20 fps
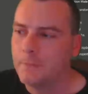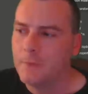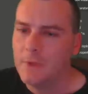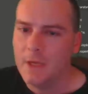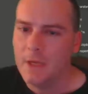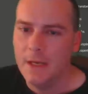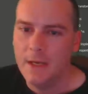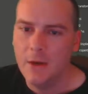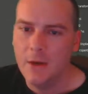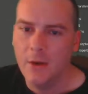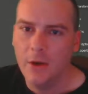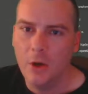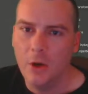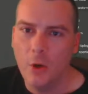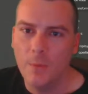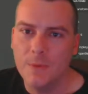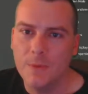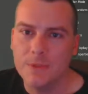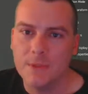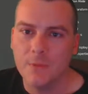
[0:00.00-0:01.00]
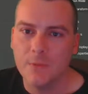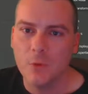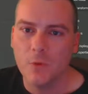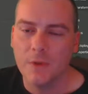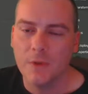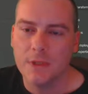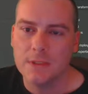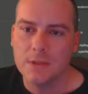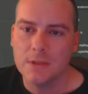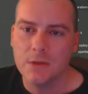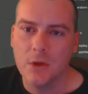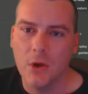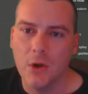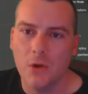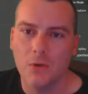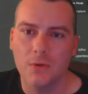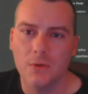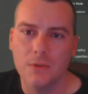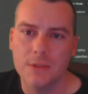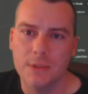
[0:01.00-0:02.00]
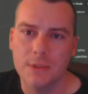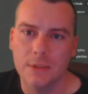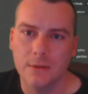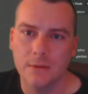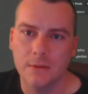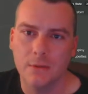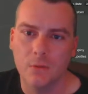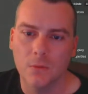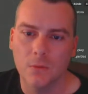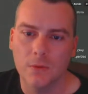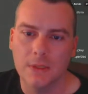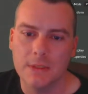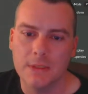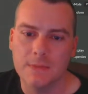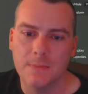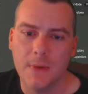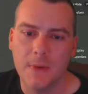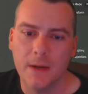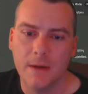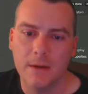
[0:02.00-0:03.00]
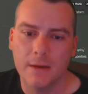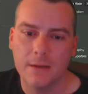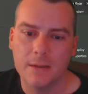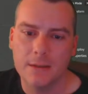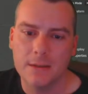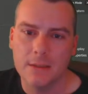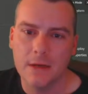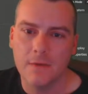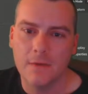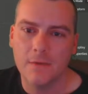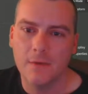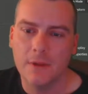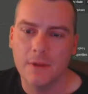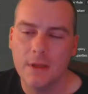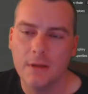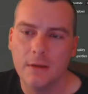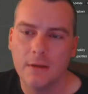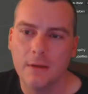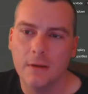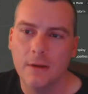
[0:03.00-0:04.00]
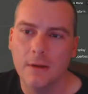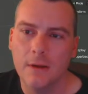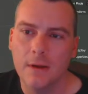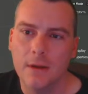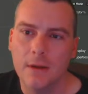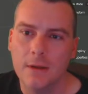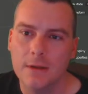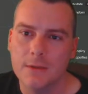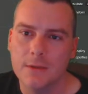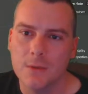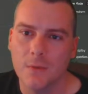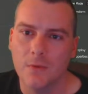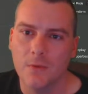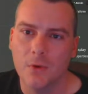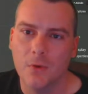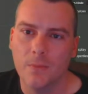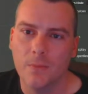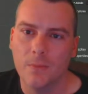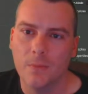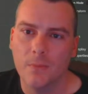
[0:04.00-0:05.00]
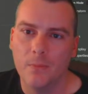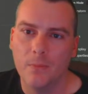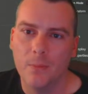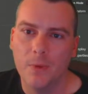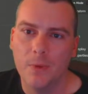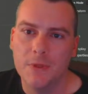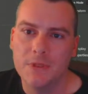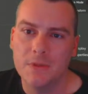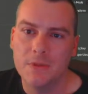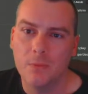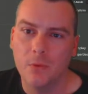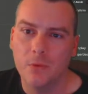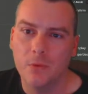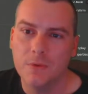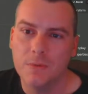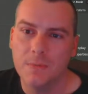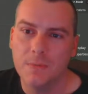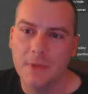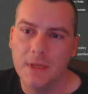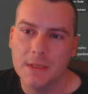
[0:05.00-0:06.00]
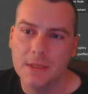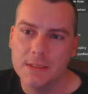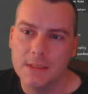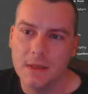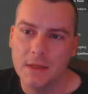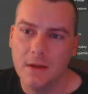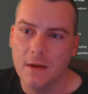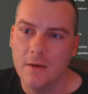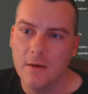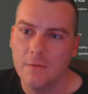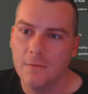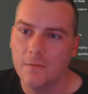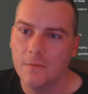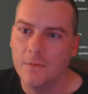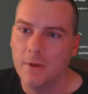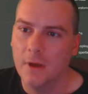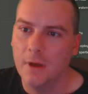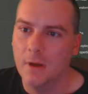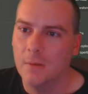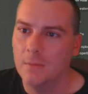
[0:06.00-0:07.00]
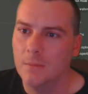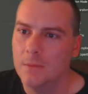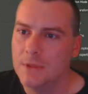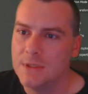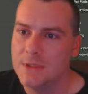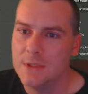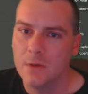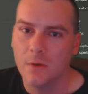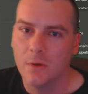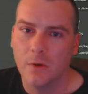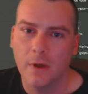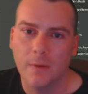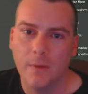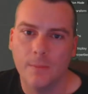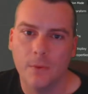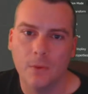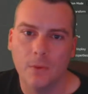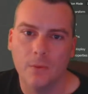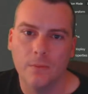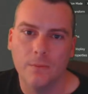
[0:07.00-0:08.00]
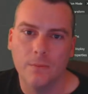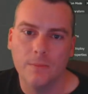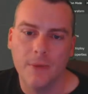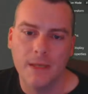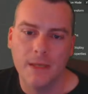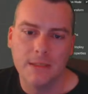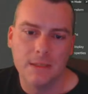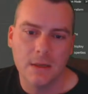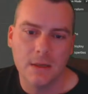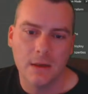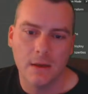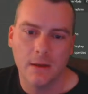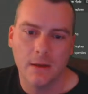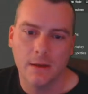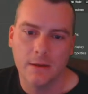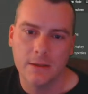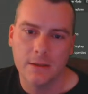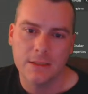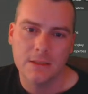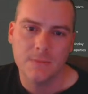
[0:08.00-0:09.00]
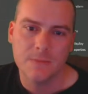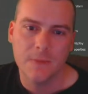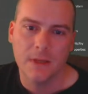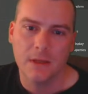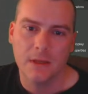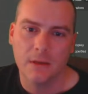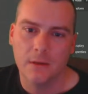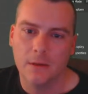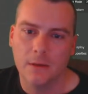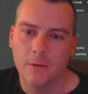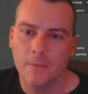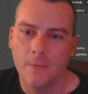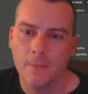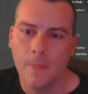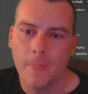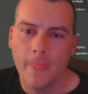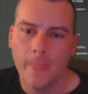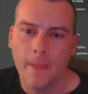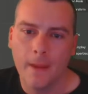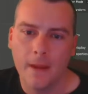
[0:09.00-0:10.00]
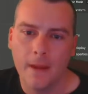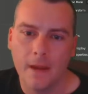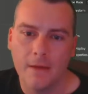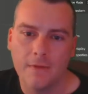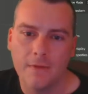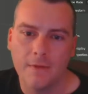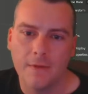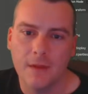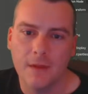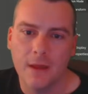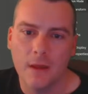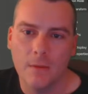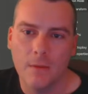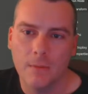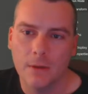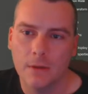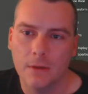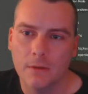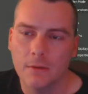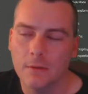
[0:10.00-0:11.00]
now it opens up all these nodes and all these buttons and everything. So we've got principled, BSDF, material output, base color, and specular, and then the ambient.